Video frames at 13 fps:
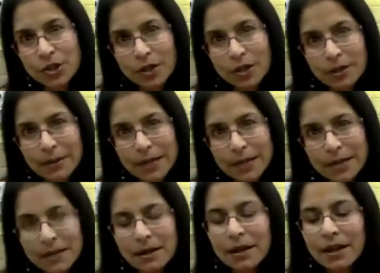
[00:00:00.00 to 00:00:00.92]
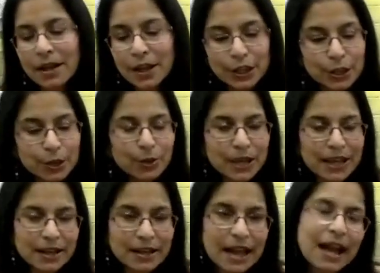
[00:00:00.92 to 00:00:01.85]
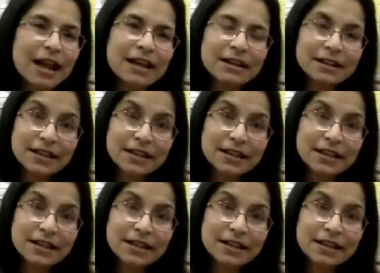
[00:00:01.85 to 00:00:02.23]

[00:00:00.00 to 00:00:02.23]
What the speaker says: little bit, you can add